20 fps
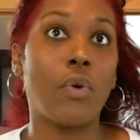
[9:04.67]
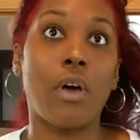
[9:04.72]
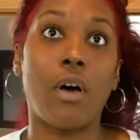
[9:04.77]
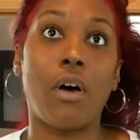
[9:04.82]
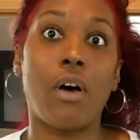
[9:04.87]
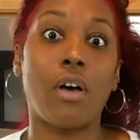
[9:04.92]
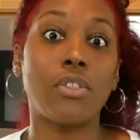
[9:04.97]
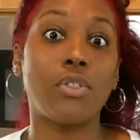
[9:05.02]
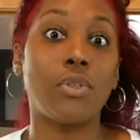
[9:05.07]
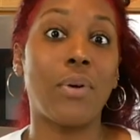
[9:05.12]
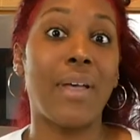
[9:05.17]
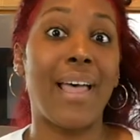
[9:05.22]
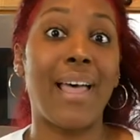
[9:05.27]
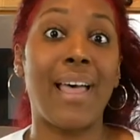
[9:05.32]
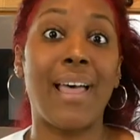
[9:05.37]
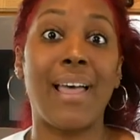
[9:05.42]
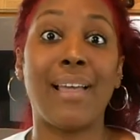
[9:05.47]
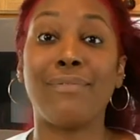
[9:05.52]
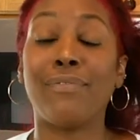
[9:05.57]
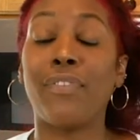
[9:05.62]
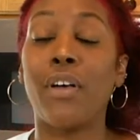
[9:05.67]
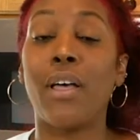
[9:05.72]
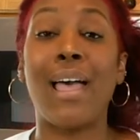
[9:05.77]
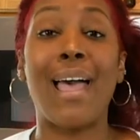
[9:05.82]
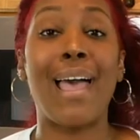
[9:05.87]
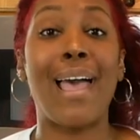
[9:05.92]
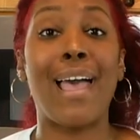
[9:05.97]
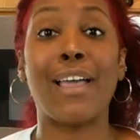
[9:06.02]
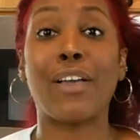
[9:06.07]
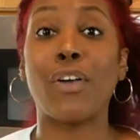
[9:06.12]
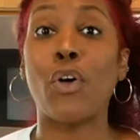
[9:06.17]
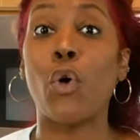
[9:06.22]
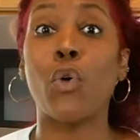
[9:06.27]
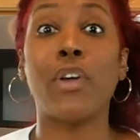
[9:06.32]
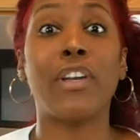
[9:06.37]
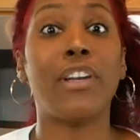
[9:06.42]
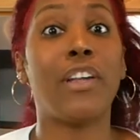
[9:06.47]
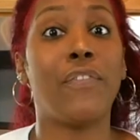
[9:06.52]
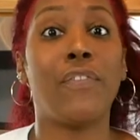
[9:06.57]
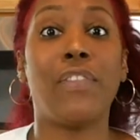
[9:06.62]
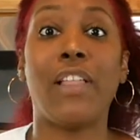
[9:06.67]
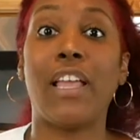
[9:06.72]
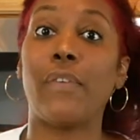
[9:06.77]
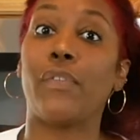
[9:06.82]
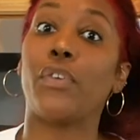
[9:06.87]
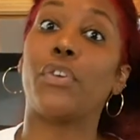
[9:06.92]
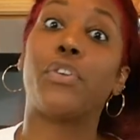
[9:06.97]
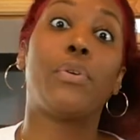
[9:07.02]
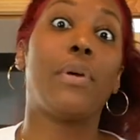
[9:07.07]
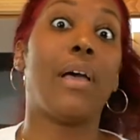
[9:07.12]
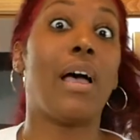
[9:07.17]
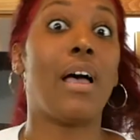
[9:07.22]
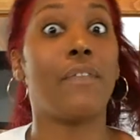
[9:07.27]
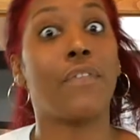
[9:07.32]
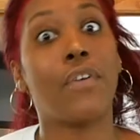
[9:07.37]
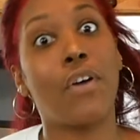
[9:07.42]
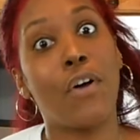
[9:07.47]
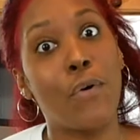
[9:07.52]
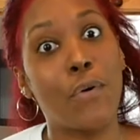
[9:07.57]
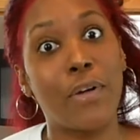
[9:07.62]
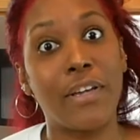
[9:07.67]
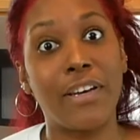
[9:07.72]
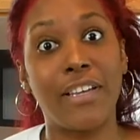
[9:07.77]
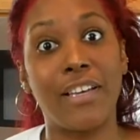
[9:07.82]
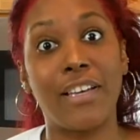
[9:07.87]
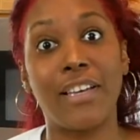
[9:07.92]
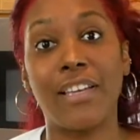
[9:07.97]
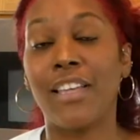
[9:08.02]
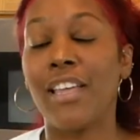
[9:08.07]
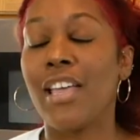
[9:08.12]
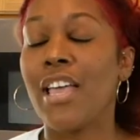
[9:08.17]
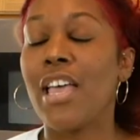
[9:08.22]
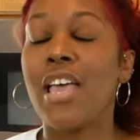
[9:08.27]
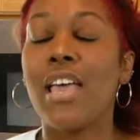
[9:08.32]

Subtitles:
could also add coconut flavor. You have coconut.